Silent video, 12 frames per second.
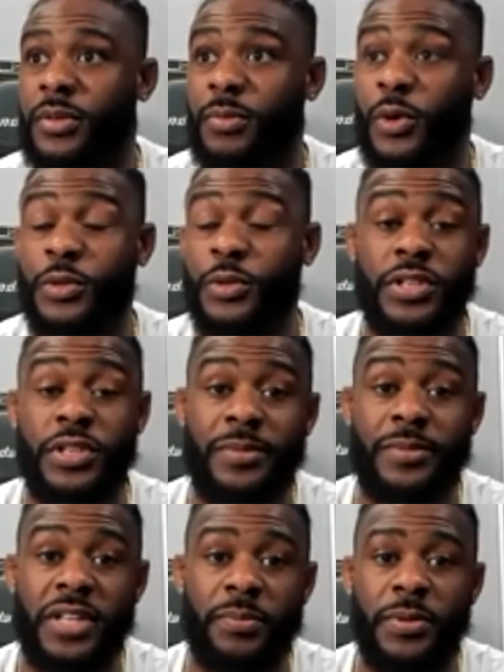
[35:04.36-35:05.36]
multiple times
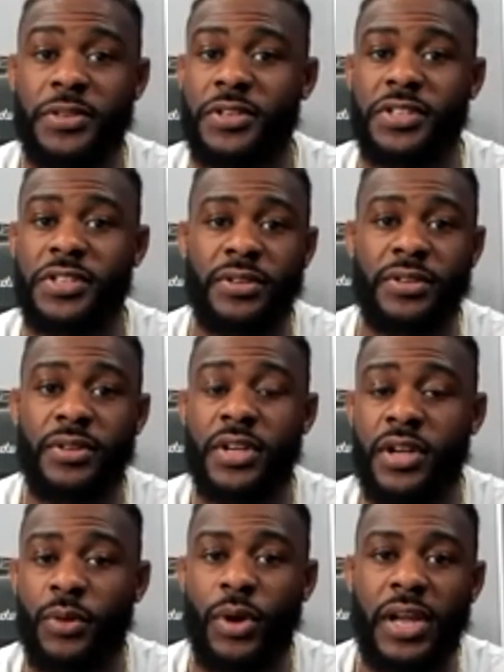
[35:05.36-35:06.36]
taking pictures and
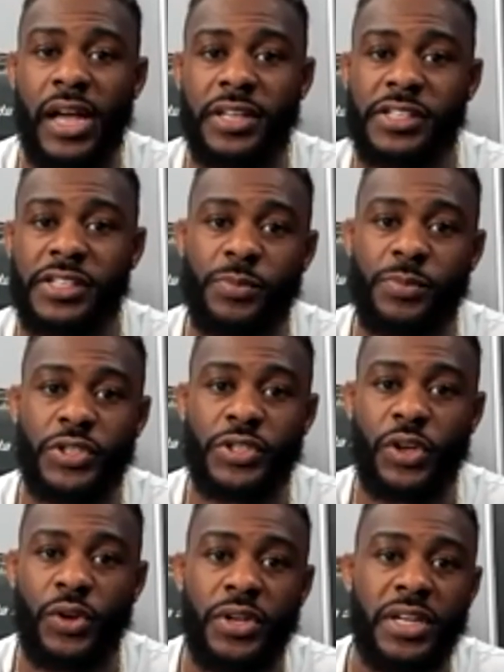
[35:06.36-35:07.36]
whatnot. It's just more so
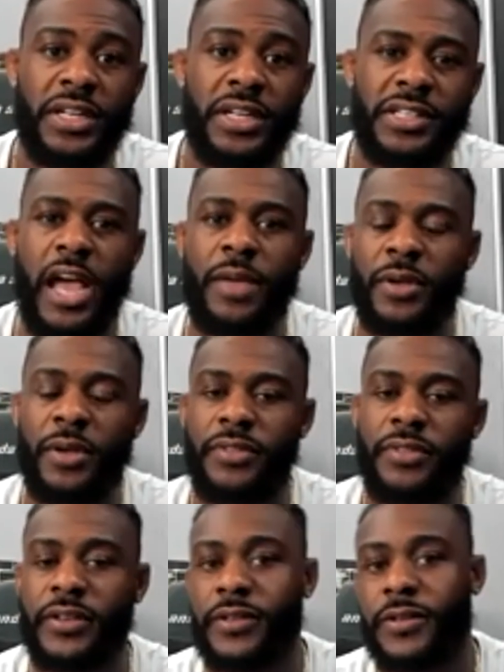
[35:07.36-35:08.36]
timing of
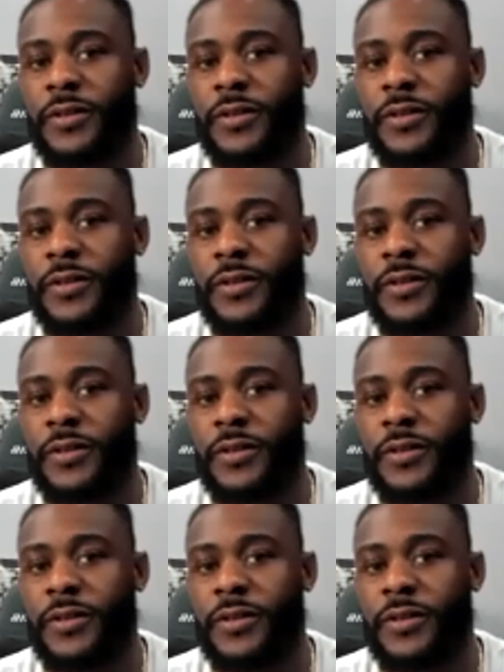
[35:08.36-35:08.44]
things.